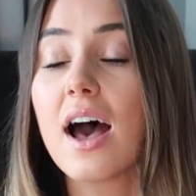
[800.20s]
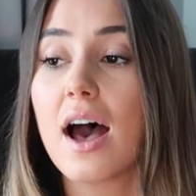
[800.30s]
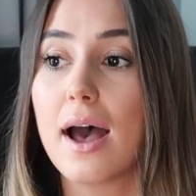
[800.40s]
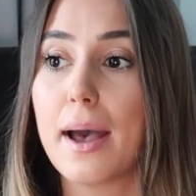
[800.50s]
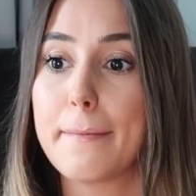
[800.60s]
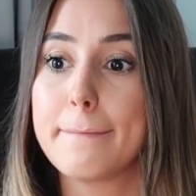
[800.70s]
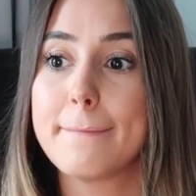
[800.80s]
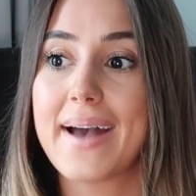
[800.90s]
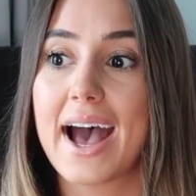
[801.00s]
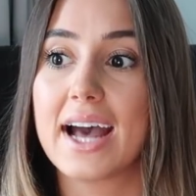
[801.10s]

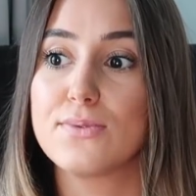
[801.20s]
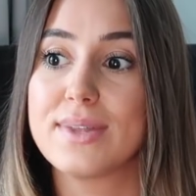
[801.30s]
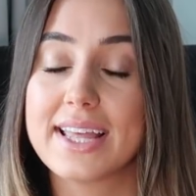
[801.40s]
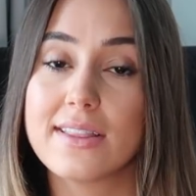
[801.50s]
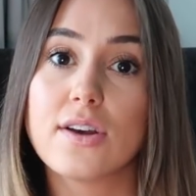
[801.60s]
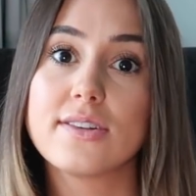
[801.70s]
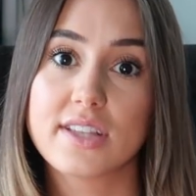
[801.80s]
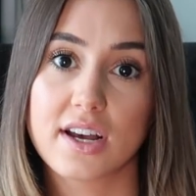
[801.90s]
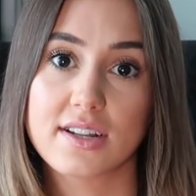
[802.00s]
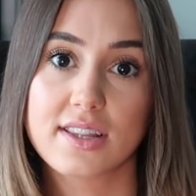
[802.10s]
and within those
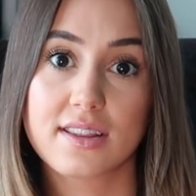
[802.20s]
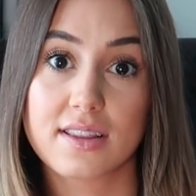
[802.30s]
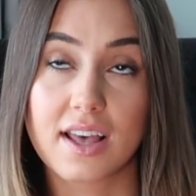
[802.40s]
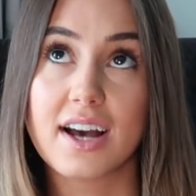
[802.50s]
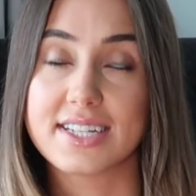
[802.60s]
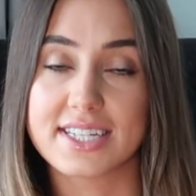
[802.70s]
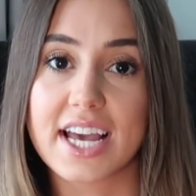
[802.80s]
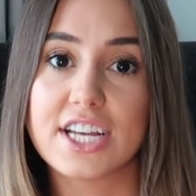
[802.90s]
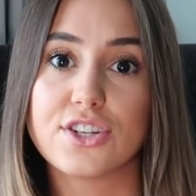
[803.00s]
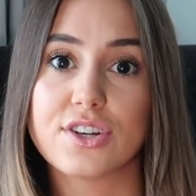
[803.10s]
30
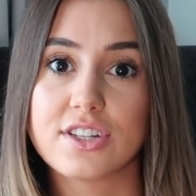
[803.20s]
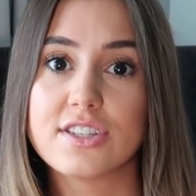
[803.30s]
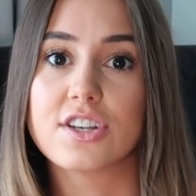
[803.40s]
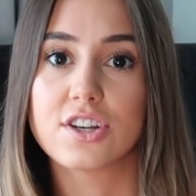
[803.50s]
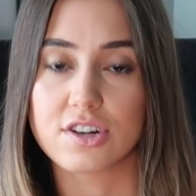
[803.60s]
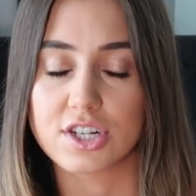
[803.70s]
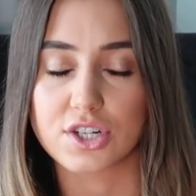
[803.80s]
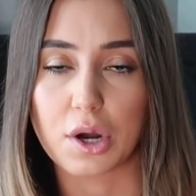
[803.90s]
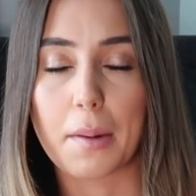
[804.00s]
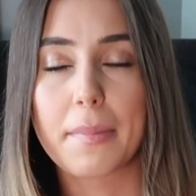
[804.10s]
days you can secure a
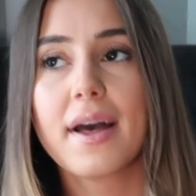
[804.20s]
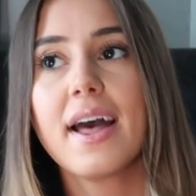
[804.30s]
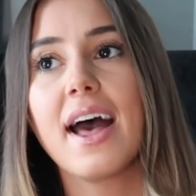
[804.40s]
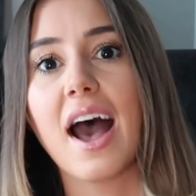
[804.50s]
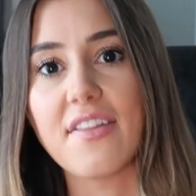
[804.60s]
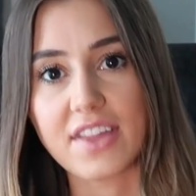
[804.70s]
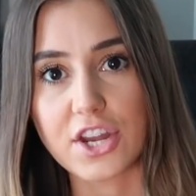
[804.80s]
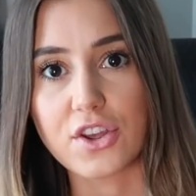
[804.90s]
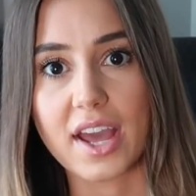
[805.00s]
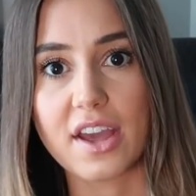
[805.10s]
job and
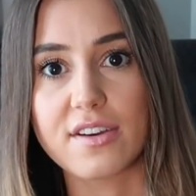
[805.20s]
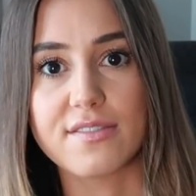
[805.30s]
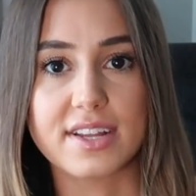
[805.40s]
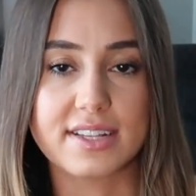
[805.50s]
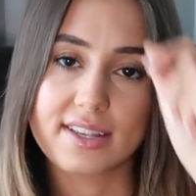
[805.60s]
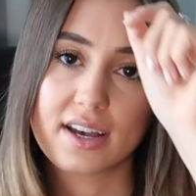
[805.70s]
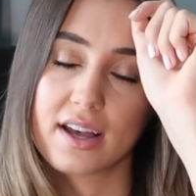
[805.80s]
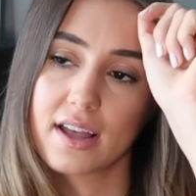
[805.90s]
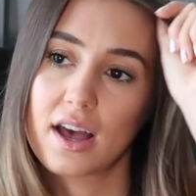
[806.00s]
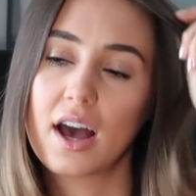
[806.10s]
then you get your visa.